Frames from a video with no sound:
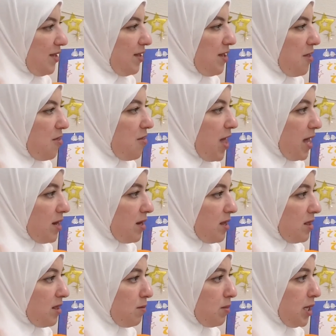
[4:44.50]
Then, in
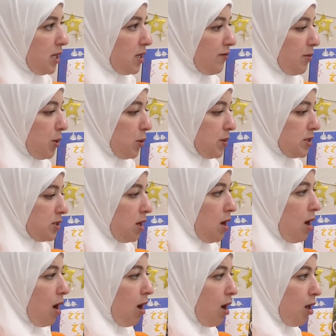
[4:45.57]
the blink of a moment,
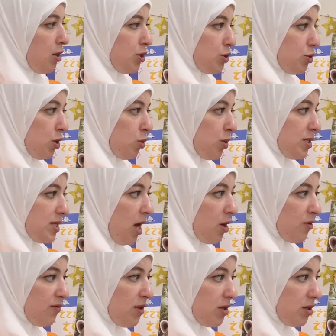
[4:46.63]
all the joy went out
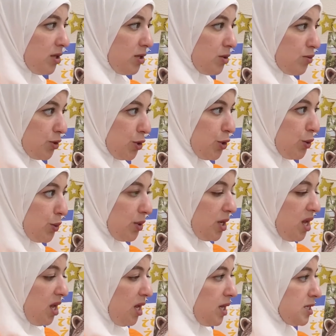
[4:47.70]
of the little raccoon.
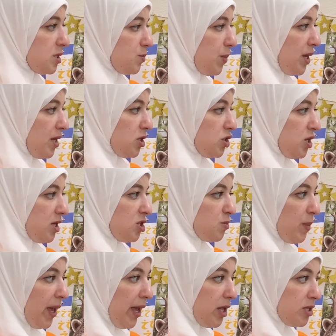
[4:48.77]
His pink cheeks
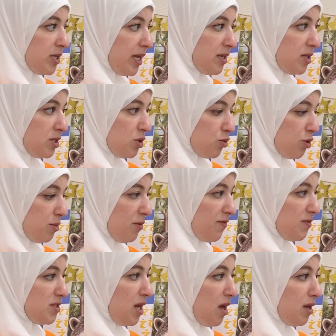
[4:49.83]
paled, and a stream of
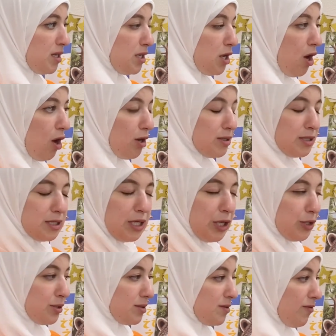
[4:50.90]
tiny hot
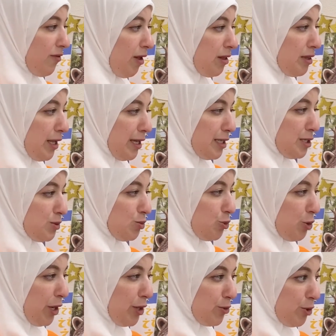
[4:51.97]
tears felt like
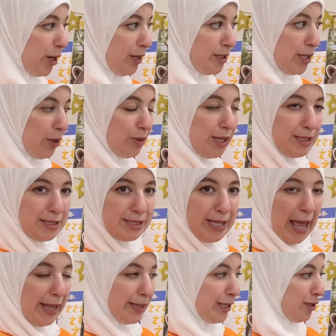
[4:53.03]
spring rain down his
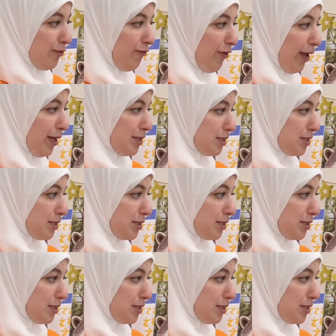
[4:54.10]
sad little face.